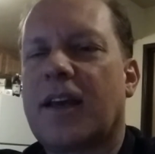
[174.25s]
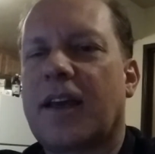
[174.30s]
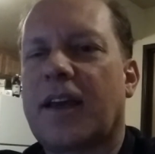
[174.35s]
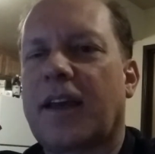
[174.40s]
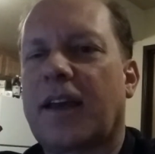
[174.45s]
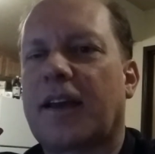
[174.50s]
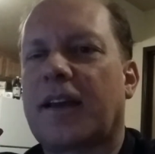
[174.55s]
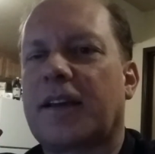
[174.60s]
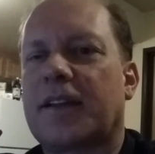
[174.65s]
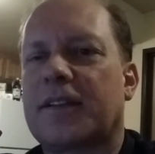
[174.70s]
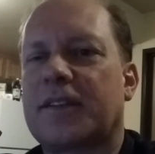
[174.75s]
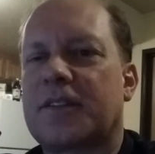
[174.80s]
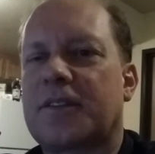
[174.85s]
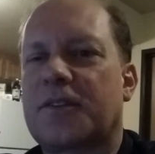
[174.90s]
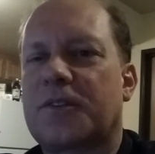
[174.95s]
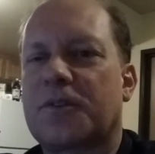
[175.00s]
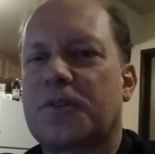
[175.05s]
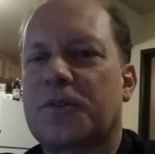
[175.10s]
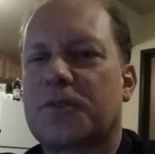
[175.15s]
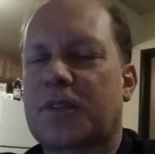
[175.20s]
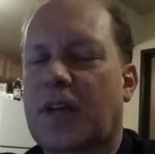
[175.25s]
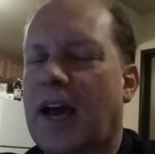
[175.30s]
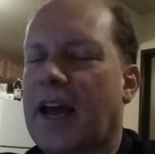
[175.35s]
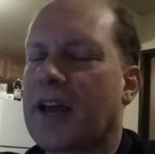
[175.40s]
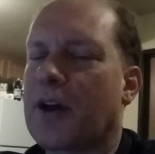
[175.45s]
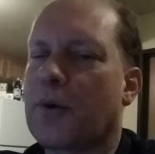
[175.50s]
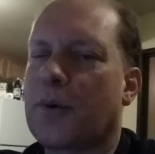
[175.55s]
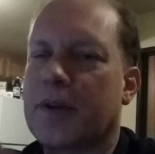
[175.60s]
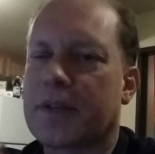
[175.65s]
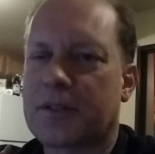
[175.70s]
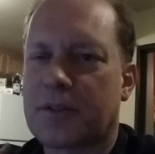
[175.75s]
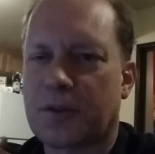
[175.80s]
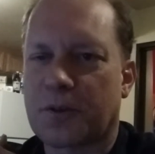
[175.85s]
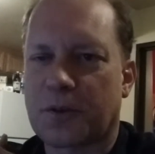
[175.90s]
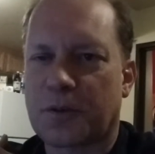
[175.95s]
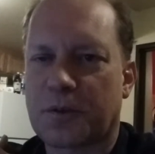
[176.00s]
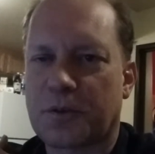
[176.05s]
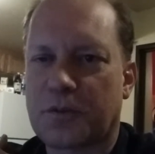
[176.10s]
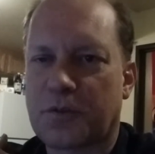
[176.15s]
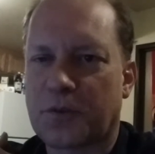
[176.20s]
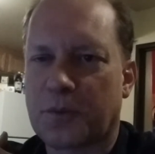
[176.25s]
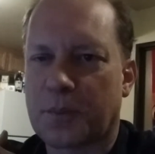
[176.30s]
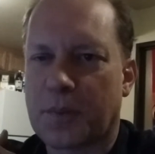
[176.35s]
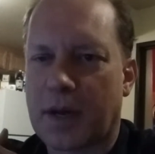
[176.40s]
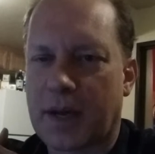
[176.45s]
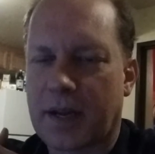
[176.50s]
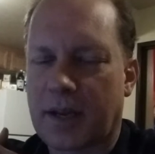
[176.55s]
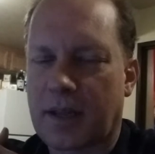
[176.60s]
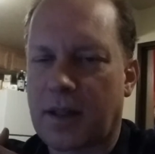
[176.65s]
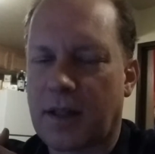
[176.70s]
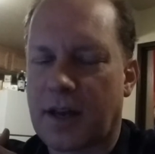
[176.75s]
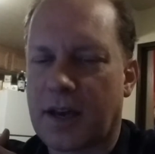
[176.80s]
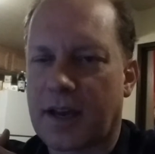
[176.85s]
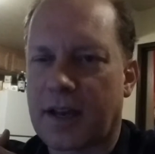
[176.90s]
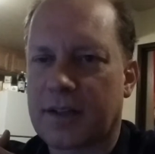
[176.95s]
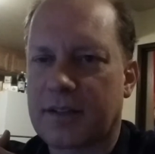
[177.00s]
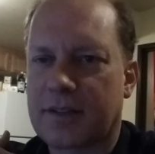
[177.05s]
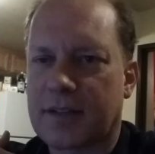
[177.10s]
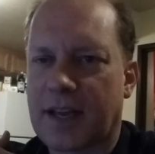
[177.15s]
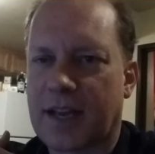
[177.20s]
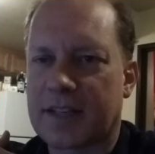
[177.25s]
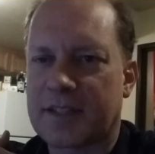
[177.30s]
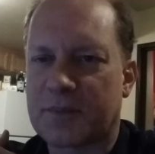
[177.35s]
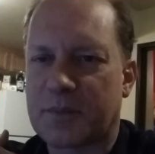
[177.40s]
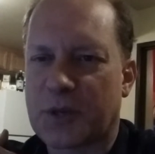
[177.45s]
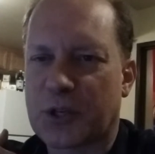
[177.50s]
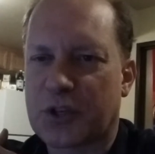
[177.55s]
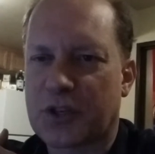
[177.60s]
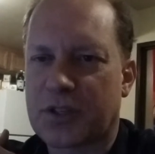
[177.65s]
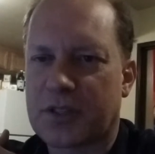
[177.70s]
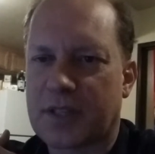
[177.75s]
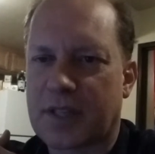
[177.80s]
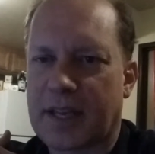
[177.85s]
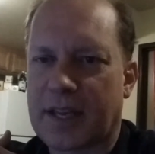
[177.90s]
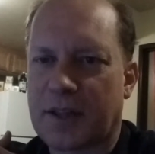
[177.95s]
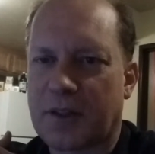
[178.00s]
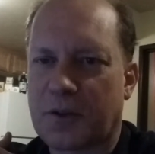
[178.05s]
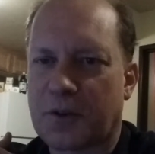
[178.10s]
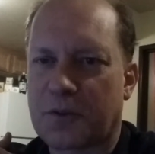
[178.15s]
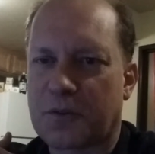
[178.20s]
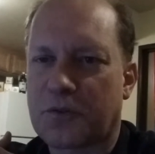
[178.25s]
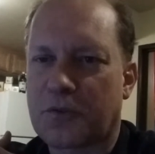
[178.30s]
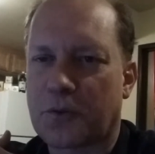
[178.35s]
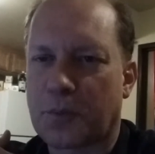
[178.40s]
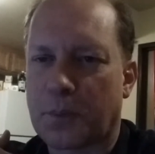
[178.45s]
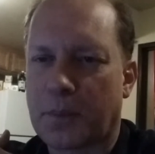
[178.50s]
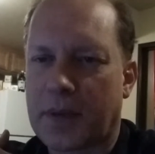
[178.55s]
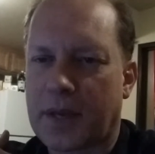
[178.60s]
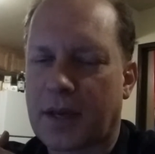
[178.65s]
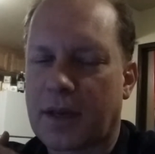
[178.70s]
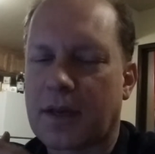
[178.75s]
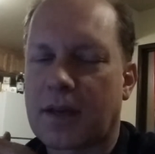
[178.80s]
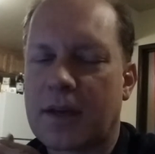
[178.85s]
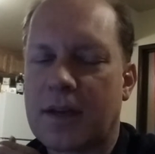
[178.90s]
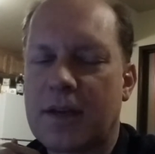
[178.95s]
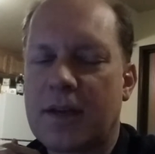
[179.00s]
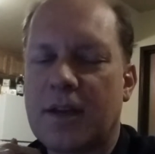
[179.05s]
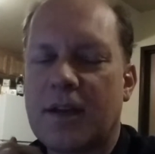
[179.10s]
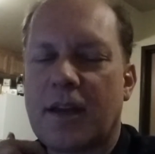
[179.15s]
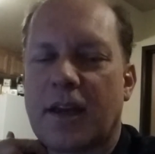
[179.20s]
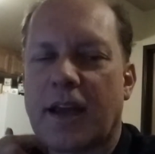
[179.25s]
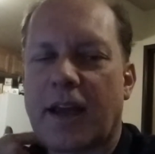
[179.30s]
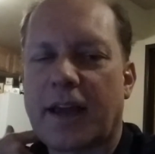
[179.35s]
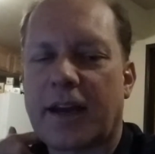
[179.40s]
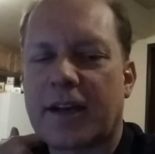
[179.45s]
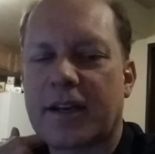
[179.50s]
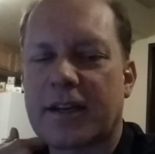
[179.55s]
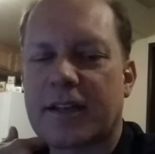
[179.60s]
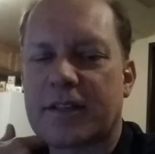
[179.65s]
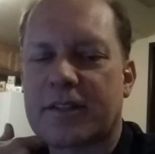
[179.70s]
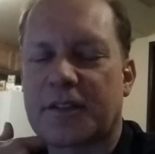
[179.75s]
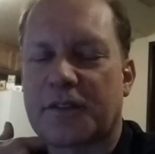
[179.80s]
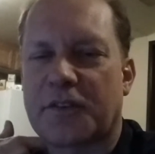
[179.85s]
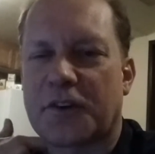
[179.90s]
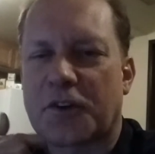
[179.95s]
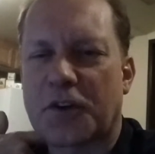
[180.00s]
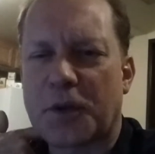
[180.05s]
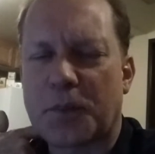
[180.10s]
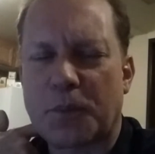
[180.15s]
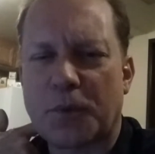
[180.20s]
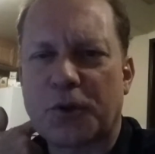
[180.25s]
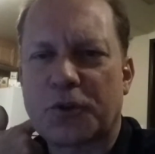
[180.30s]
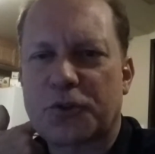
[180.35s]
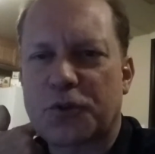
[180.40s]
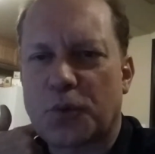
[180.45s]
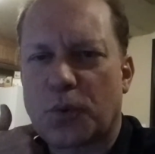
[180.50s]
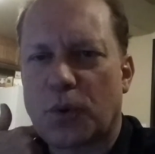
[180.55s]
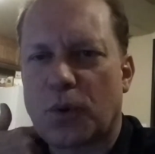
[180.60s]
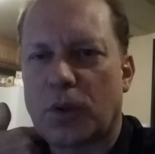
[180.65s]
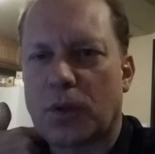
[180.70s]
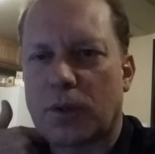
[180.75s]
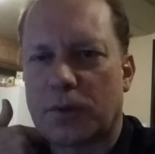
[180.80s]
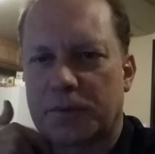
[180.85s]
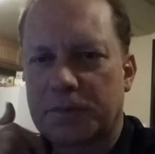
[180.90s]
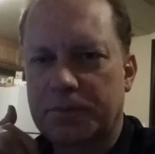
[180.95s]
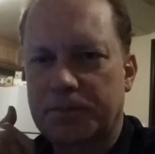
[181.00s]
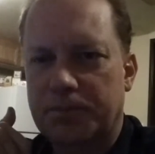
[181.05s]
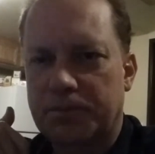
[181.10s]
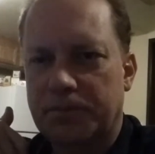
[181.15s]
and I always learn from my clients as much as they learn from me, and it is a very mutual